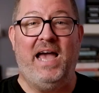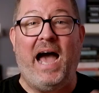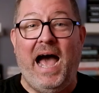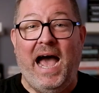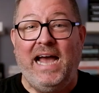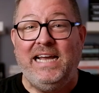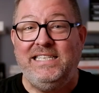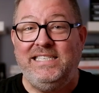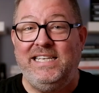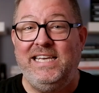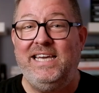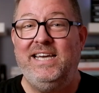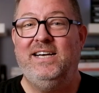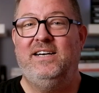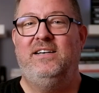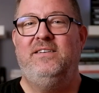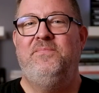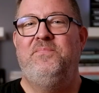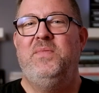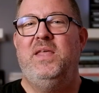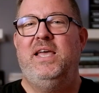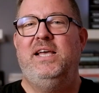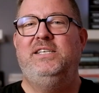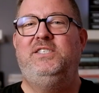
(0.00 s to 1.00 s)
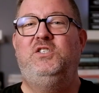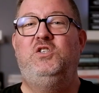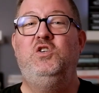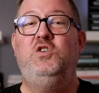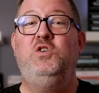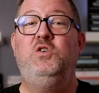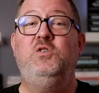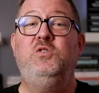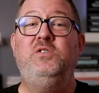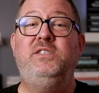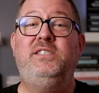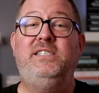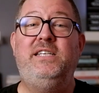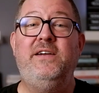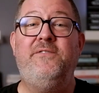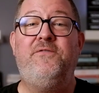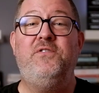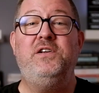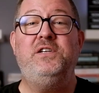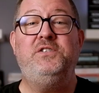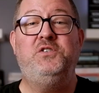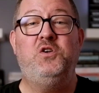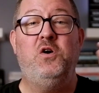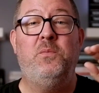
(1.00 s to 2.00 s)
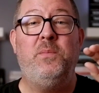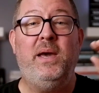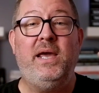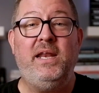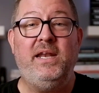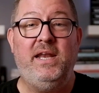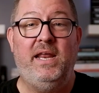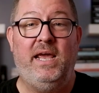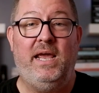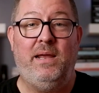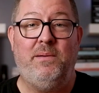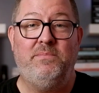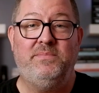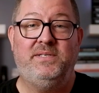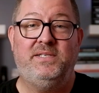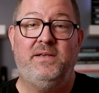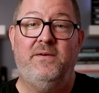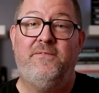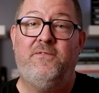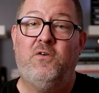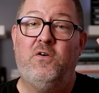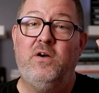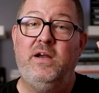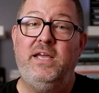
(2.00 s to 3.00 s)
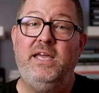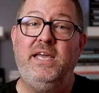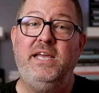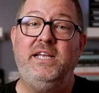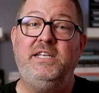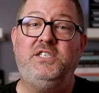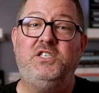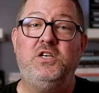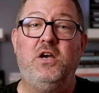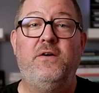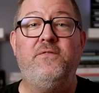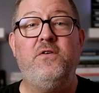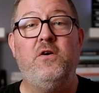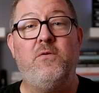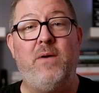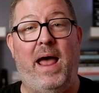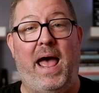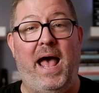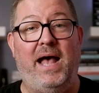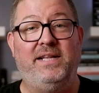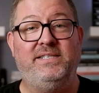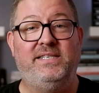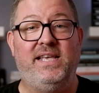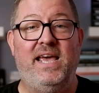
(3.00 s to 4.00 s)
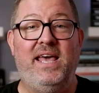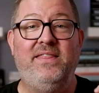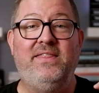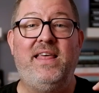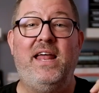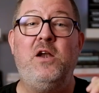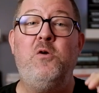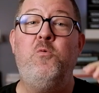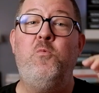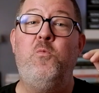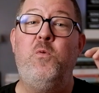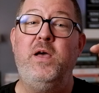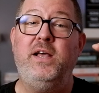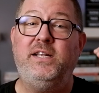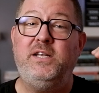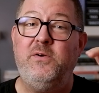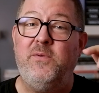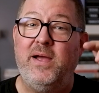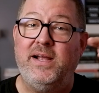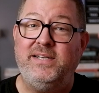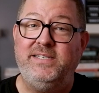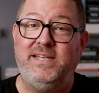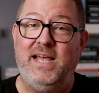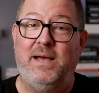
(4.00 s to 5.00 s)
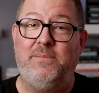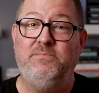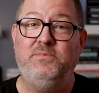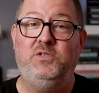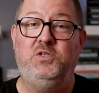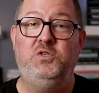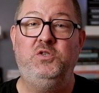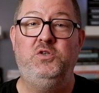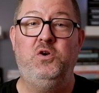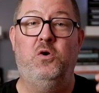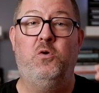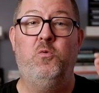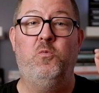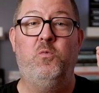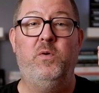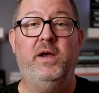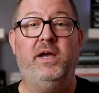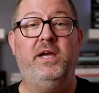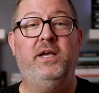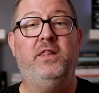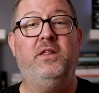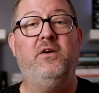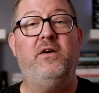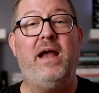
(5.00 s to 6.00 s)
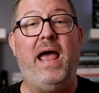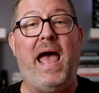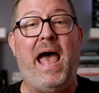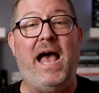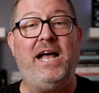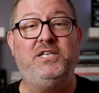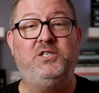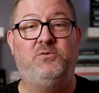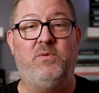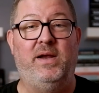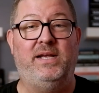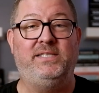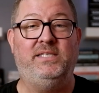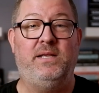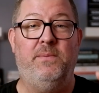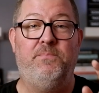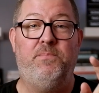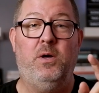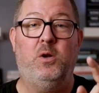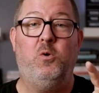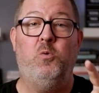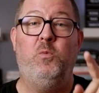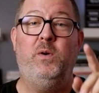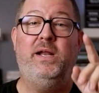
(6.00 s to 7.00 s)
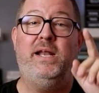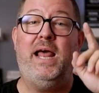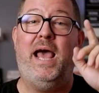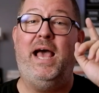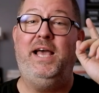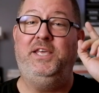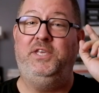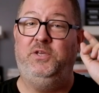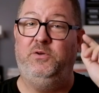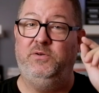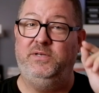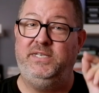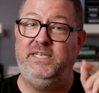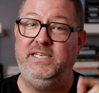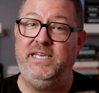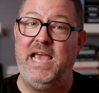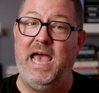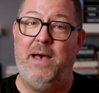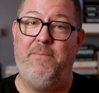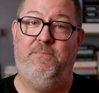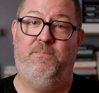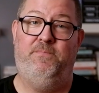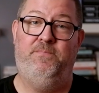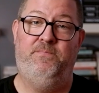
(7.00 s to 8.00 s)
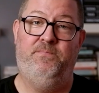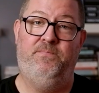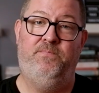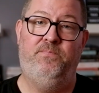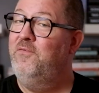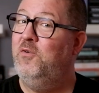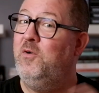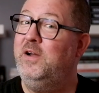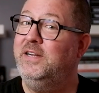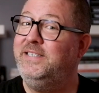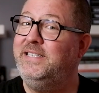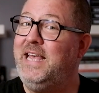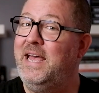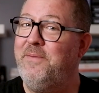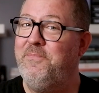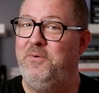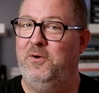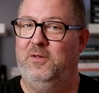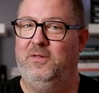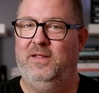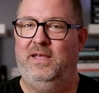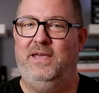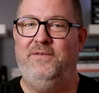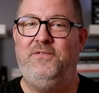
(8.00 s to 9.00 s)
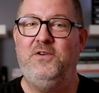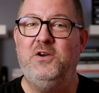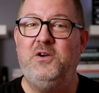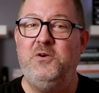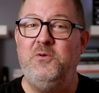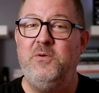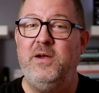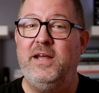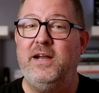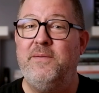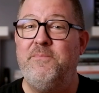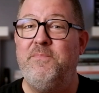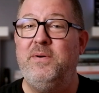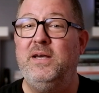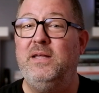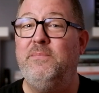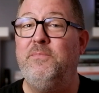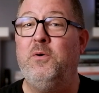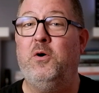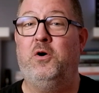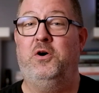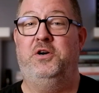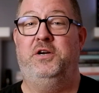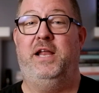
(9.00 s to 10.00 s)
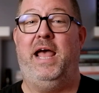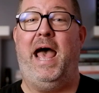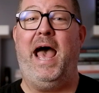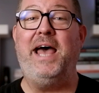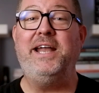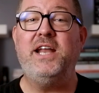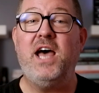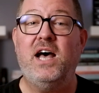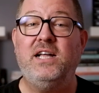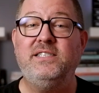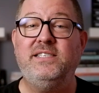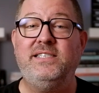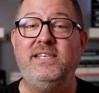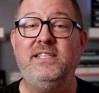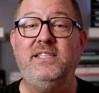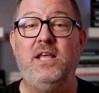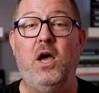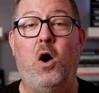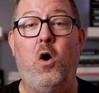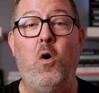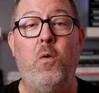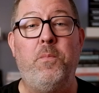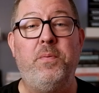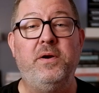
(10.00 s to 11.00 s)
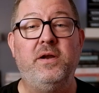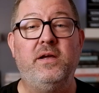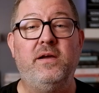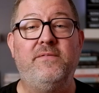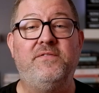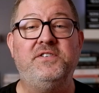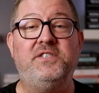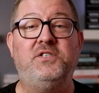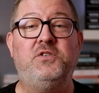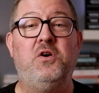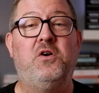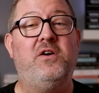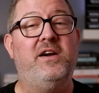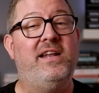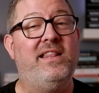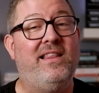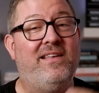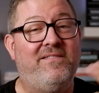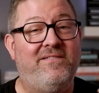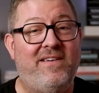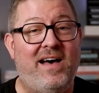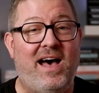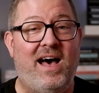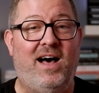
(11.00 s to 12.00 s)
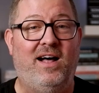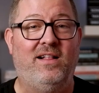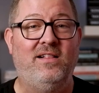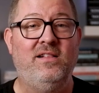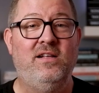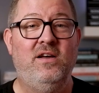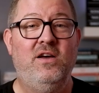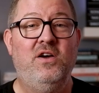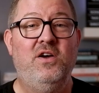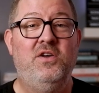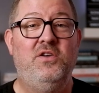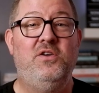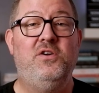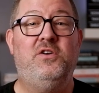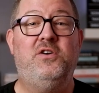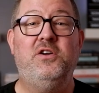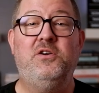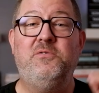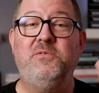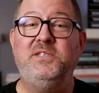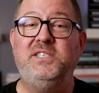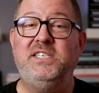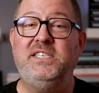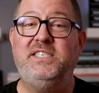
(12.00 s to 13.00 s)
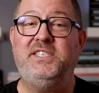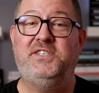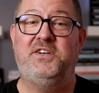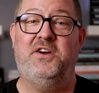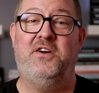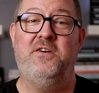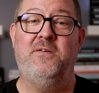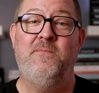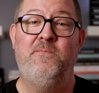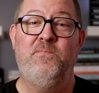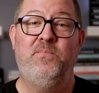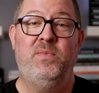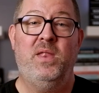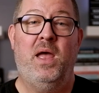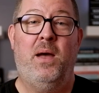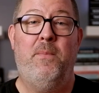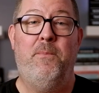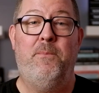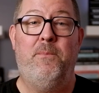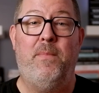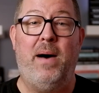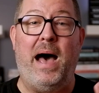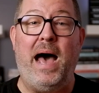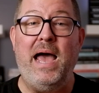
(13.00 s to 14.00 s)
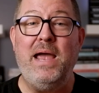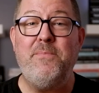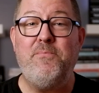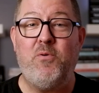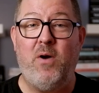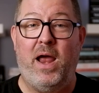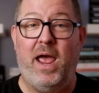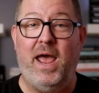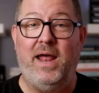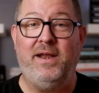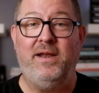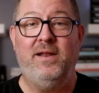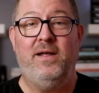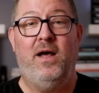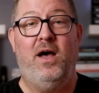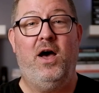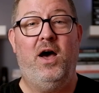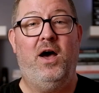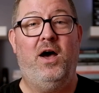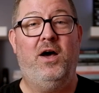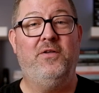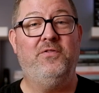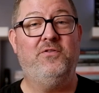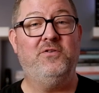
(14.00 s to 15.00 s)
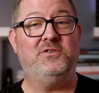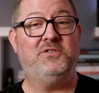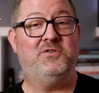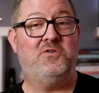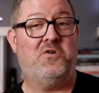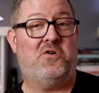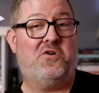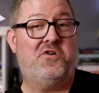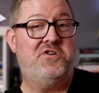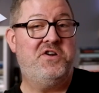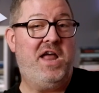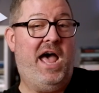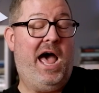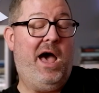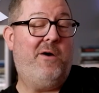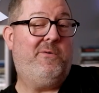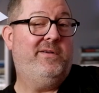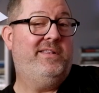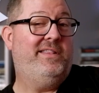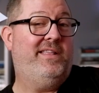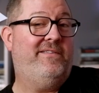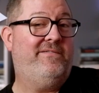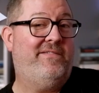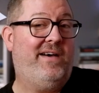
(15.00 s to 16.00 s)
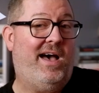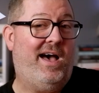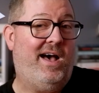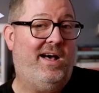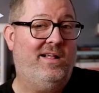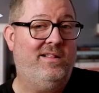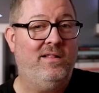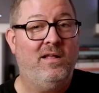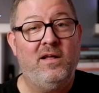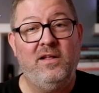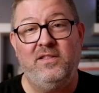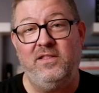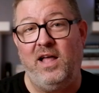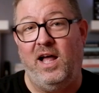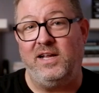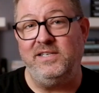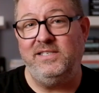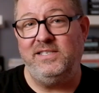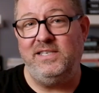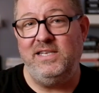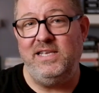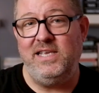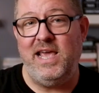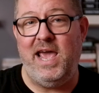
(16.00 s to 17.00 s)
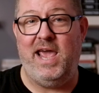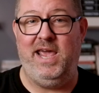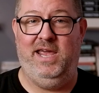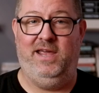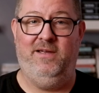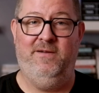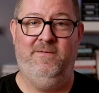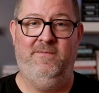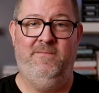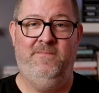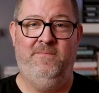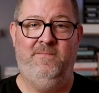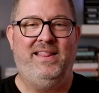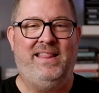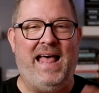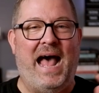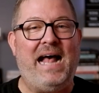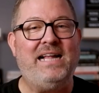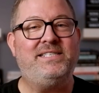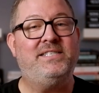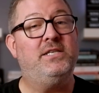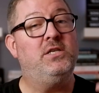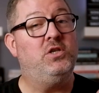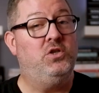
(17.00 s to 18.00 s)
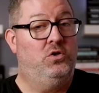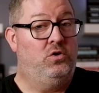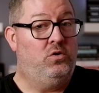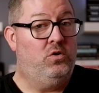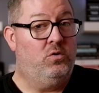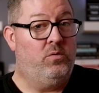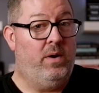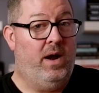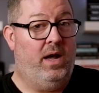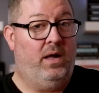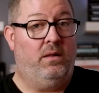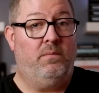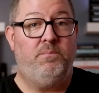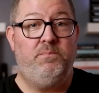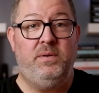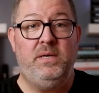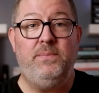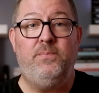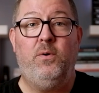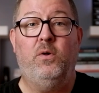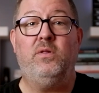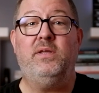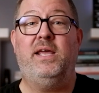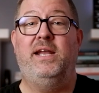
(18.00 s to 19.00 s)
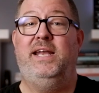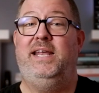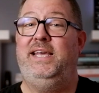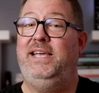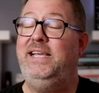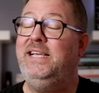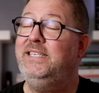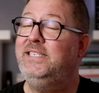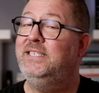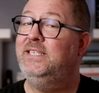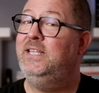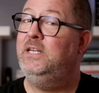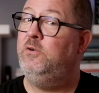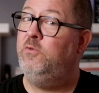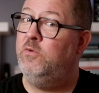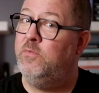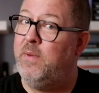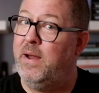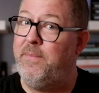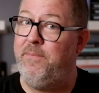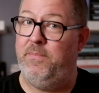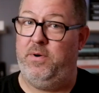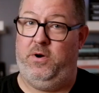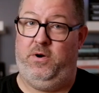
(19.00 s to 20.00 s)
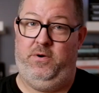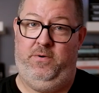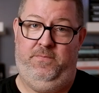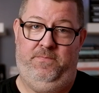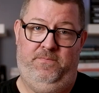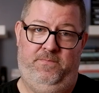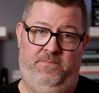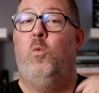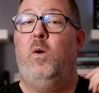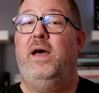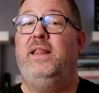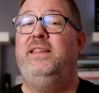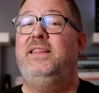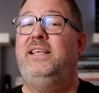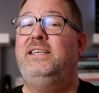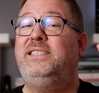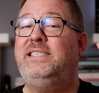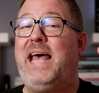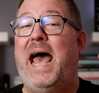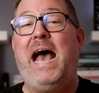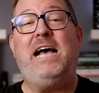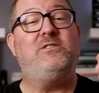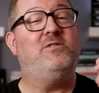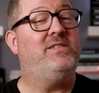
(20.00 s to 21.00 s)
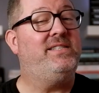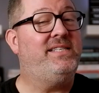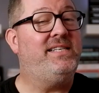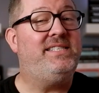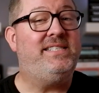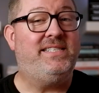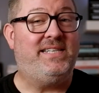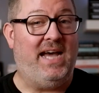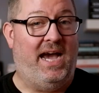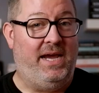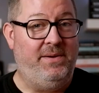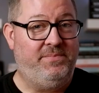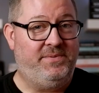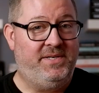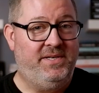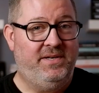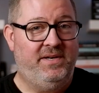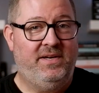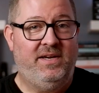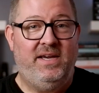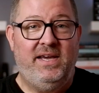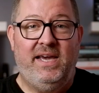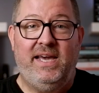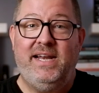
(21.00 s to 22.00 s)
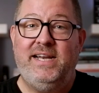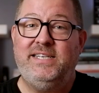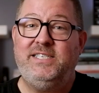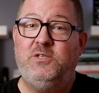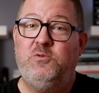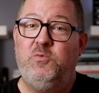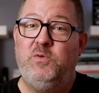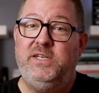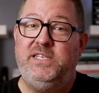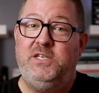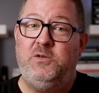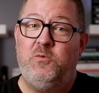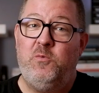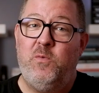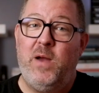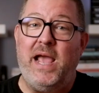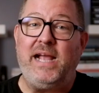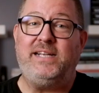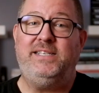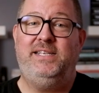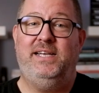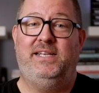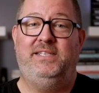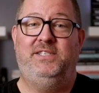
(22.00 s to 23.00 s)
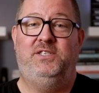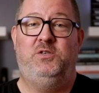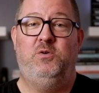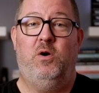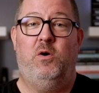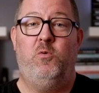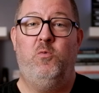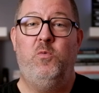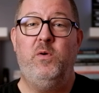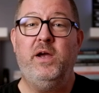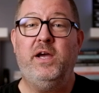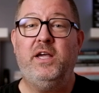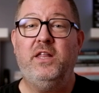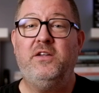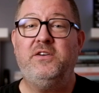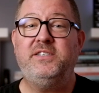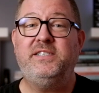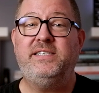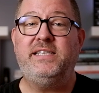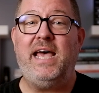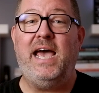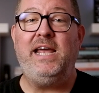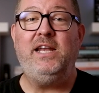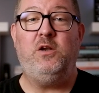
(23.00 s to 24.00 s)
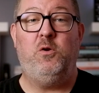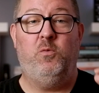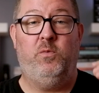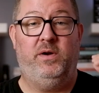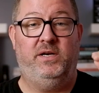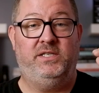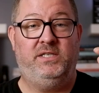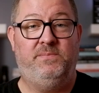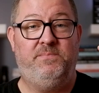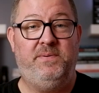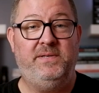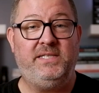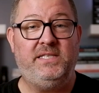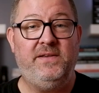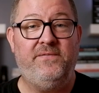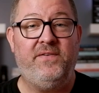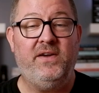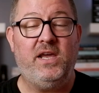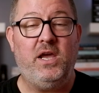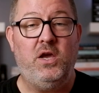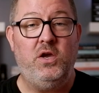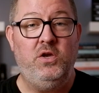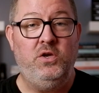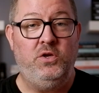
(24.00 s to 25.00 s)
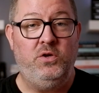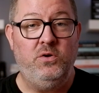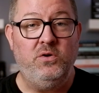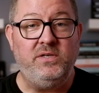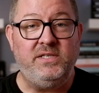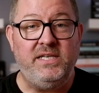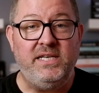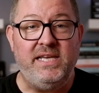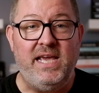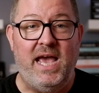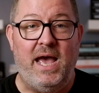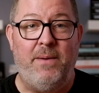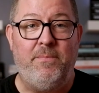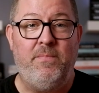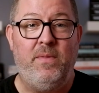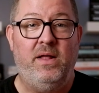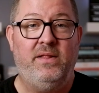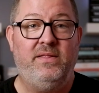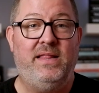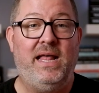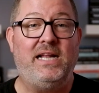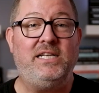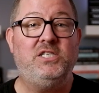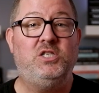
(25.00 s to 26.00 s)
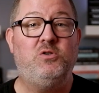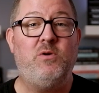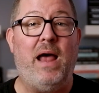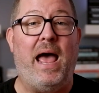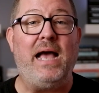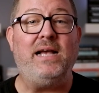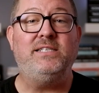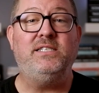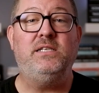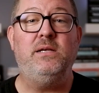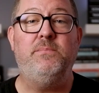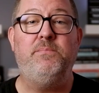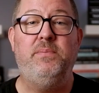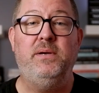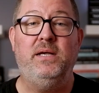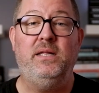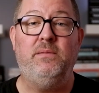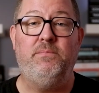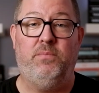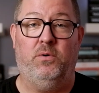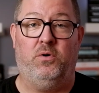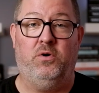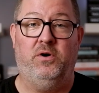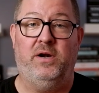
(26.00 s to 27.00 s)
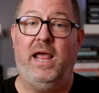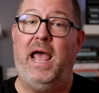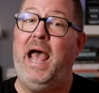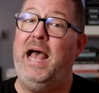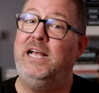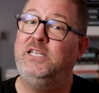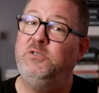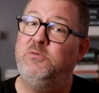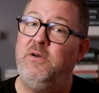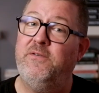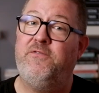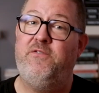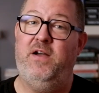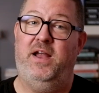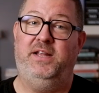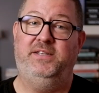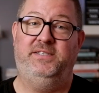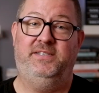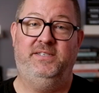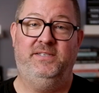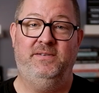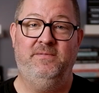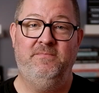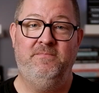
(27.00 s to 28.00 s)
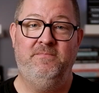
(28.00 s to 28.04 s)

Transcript: The idea is to use different domain names for each of your ads and then redirect them to your regular address but with a UTM. For example, if you create a billboard announcing the opening of a store in Laval, you could register mybrand_nowinlaval.ca. That's a URL people can easily remember. When this address is typed, it is redirected to a regular site with a specific UTM that tracks the billboard as reference.